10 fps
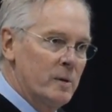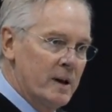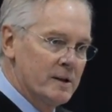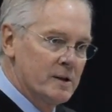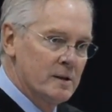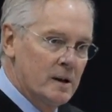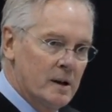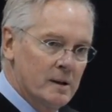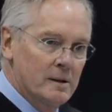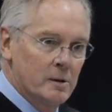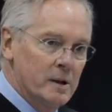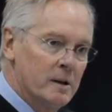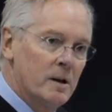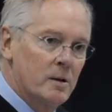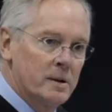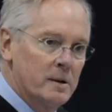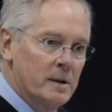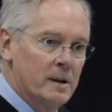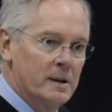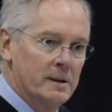who has a dog, or you know a
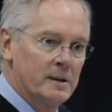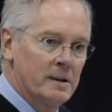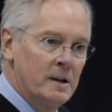dog,